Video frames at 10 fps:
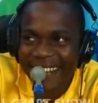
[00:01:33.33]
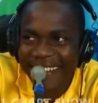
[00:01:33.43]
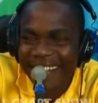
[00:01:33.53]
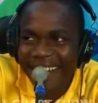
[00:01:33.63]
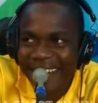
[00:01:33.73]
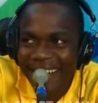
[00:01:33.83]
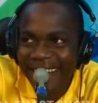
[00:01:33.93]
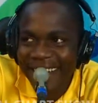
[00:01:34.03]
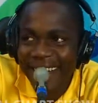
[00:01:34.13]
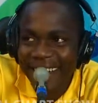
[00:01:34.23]
say okay, just you
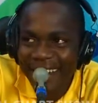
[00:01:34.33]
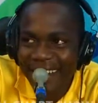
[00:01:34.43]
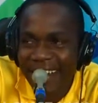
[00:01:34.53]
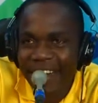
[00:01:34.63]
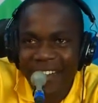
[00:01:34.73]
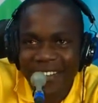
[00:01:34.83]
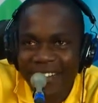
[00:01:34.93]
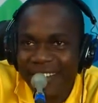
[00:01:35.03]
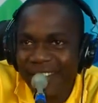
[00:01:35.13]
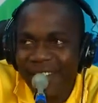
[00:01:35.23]
know, signal me. And oh,
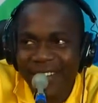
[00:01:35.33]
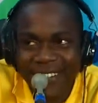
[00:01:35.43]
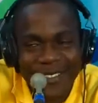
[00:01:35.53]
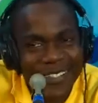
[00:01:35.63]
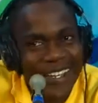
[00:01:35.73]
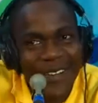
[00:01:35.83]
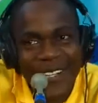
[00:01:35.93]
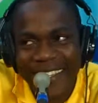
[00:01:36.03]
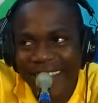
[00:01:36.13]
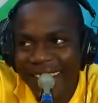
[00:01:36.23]
you know, you hear
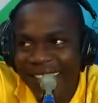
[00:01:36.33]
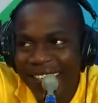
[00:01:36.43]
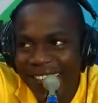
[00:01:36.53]
okay. yeah.